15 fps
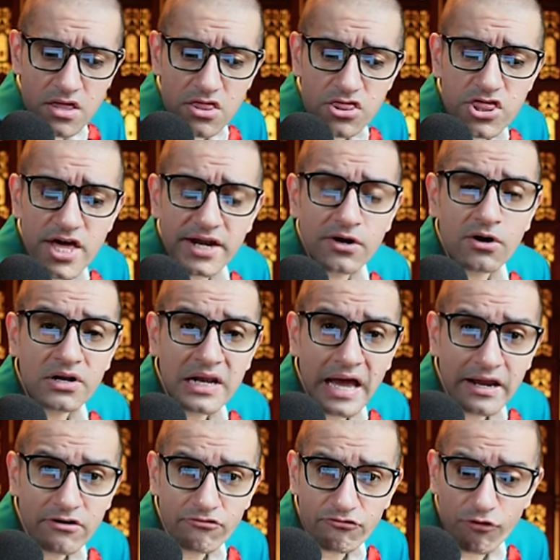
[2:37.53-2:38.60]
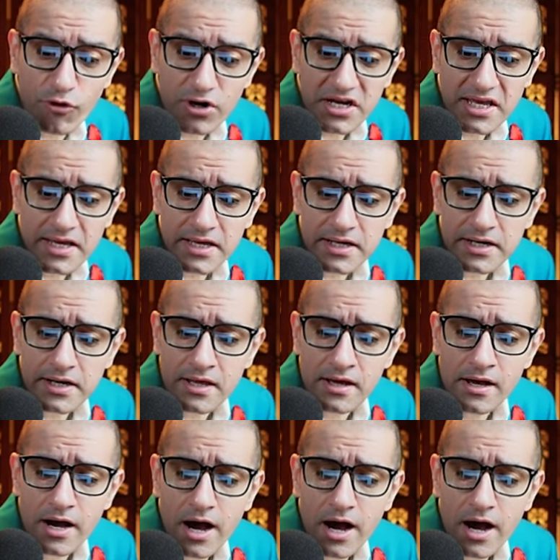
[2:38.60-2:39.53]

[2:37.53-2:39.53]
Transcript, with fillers: Then on line 14,